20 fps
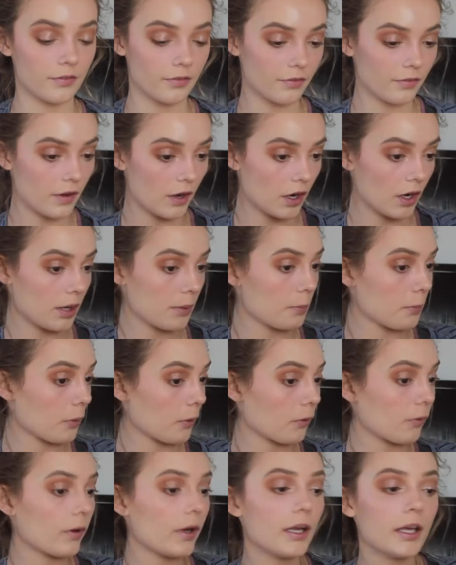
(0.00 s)
very
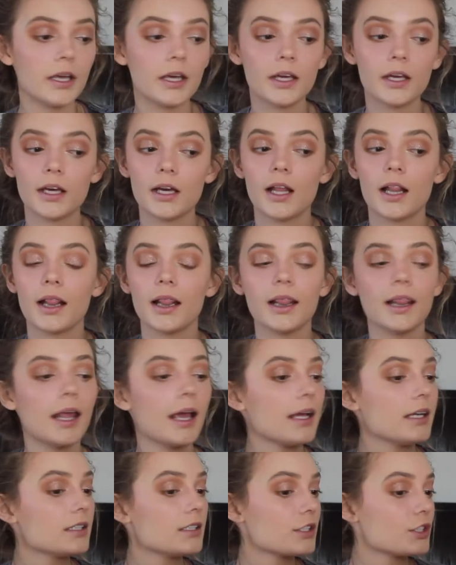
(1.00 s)
pretty
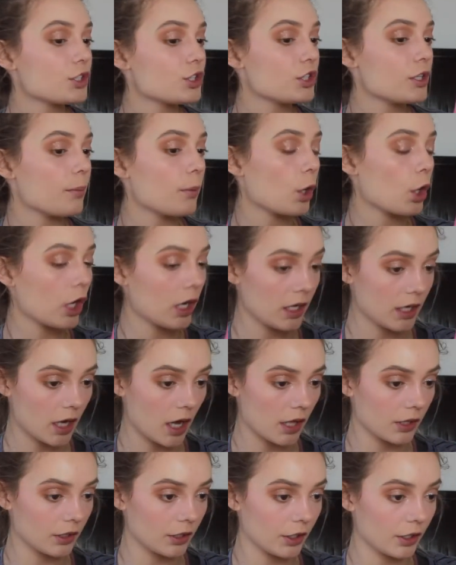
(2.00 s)
light shimmery
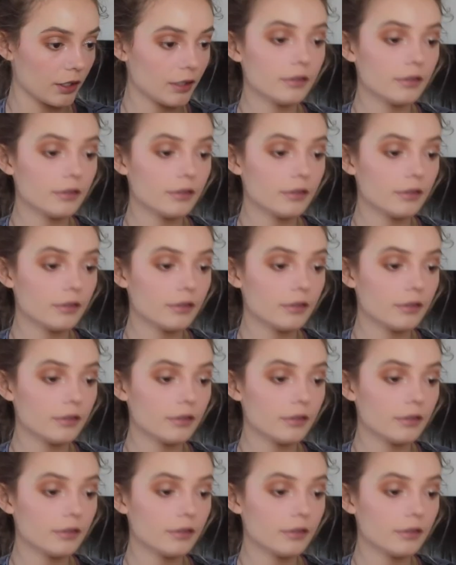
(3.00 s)
color.